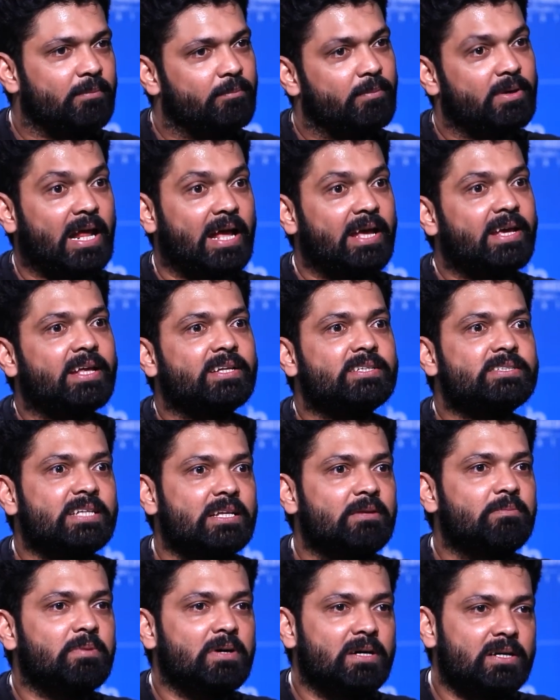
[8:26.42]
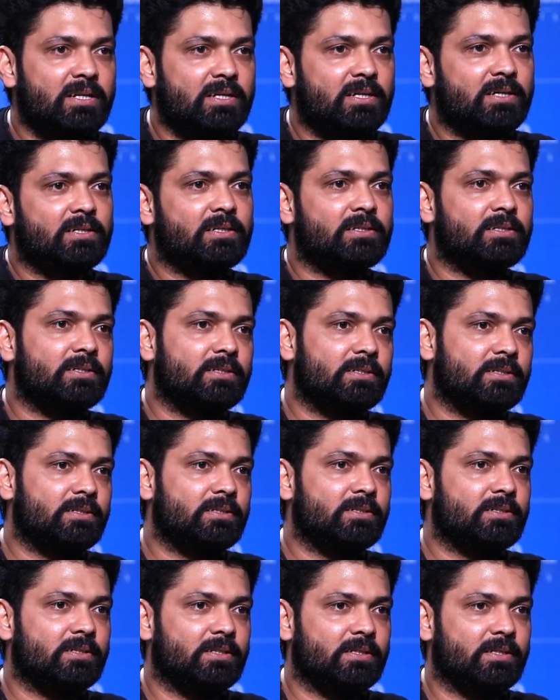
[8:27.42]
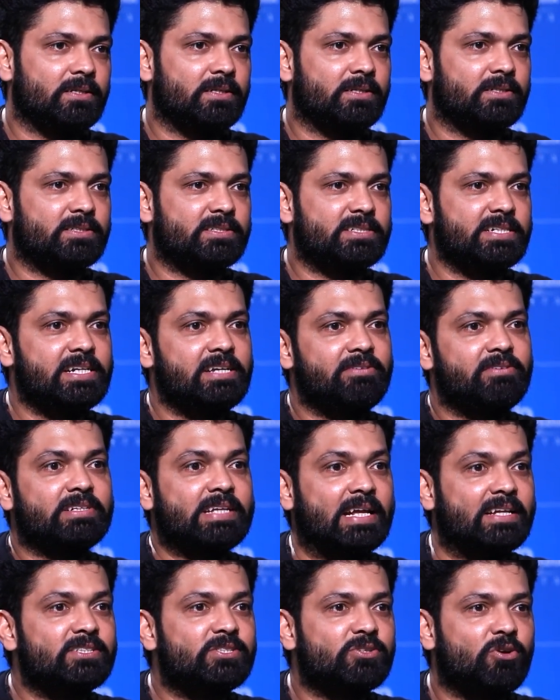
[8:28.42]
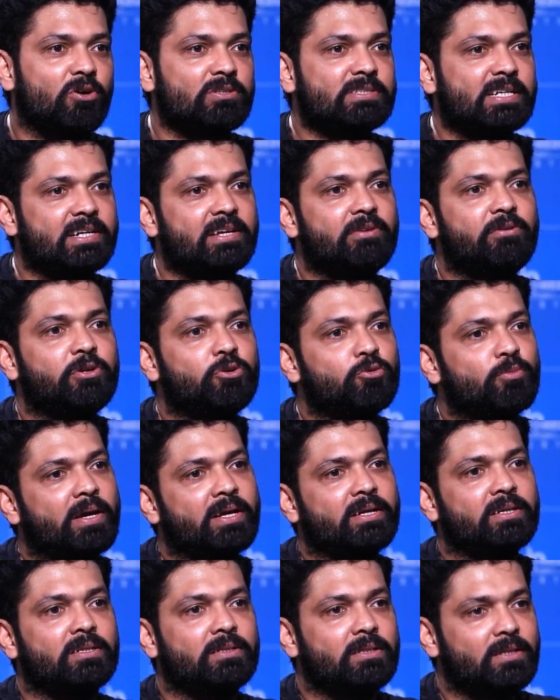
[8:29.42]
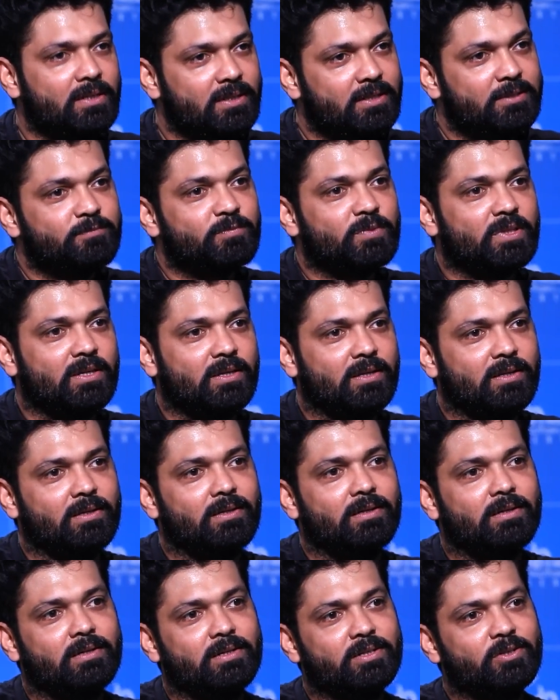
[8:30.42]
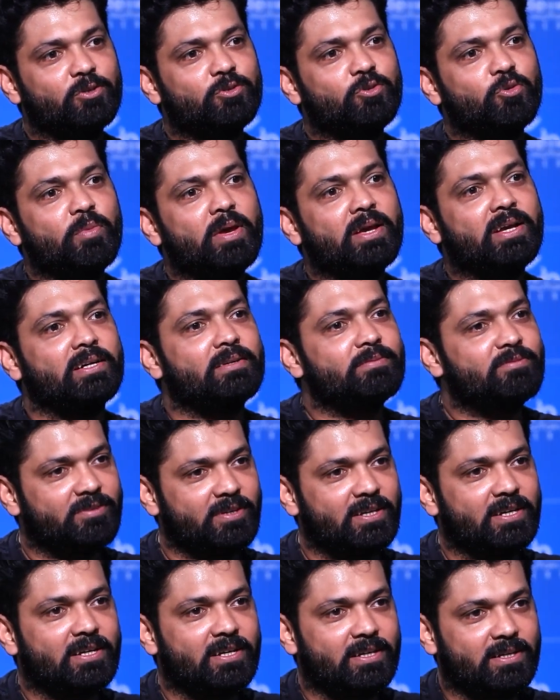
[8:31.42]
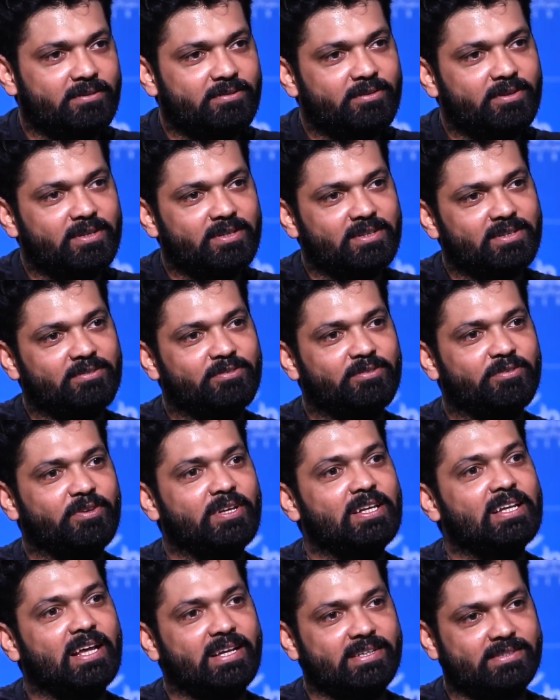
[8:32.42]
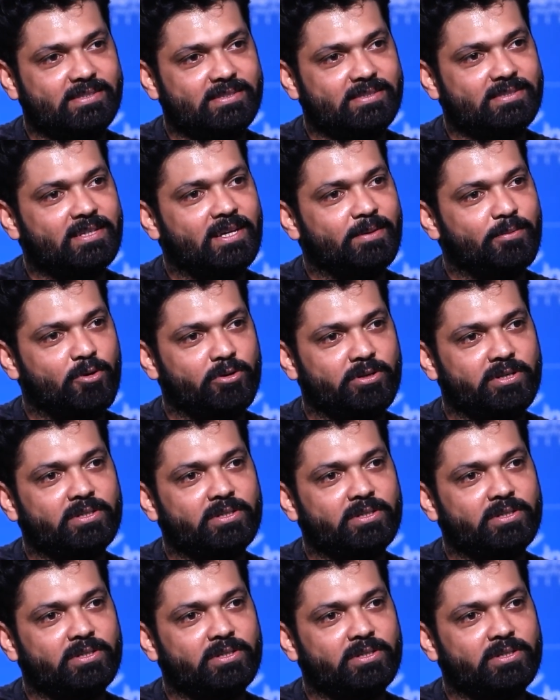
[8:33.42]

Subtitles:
But I can still burn a CD with 10 songs and give it to my girl. You know, to make it feel nice about it.